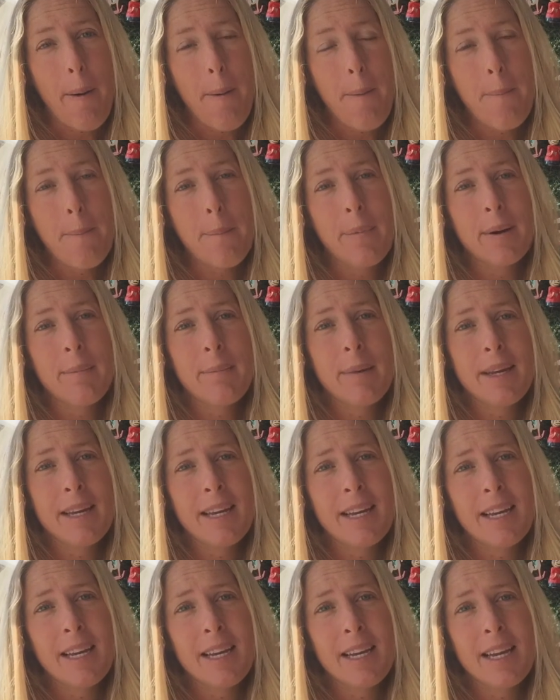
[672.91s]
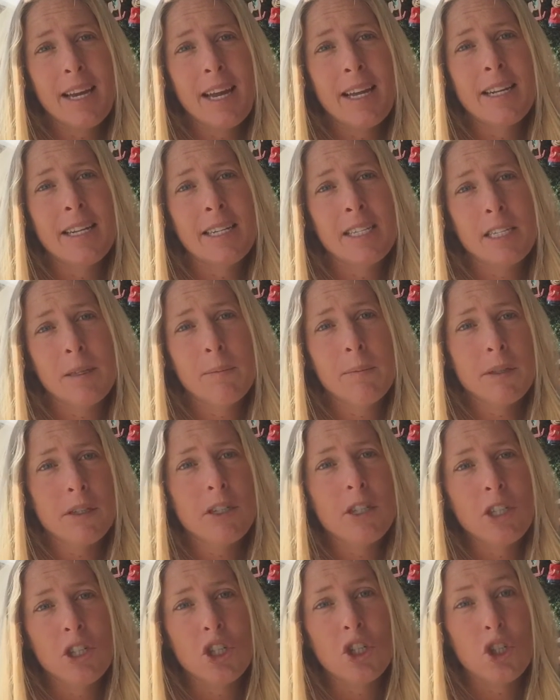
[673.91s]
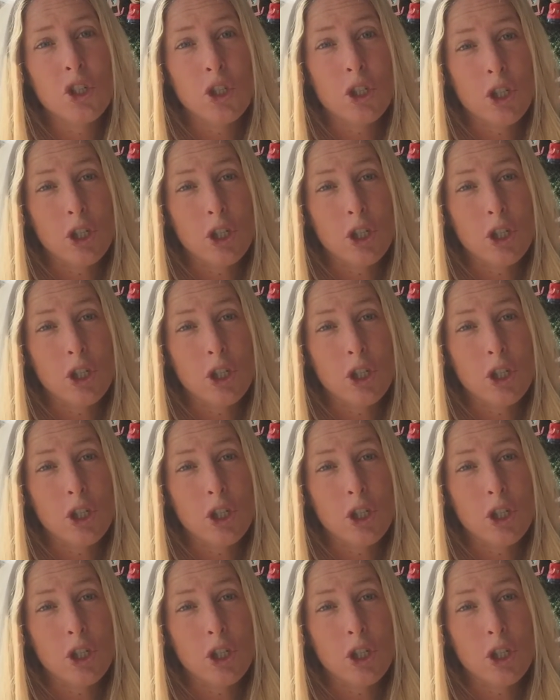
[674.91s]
But being an experiential